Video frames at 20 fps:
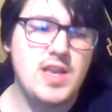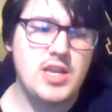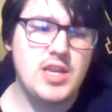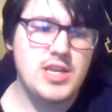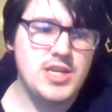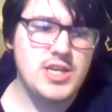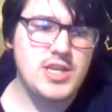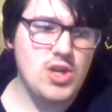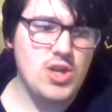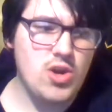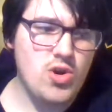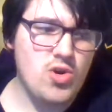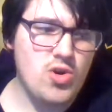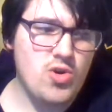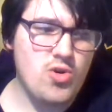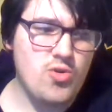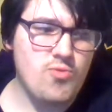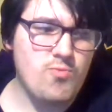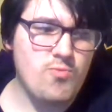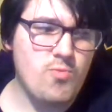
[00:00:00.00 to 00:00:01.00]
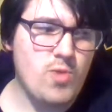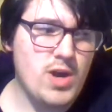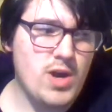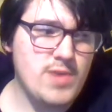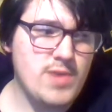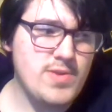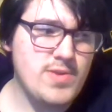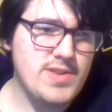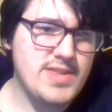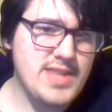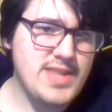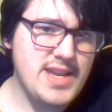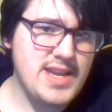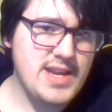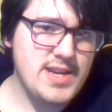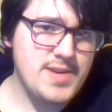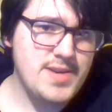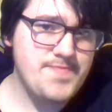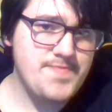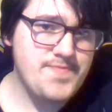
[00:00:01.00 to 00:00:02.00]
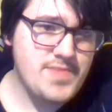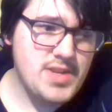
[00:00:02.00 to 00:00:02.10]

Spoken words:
So one would think,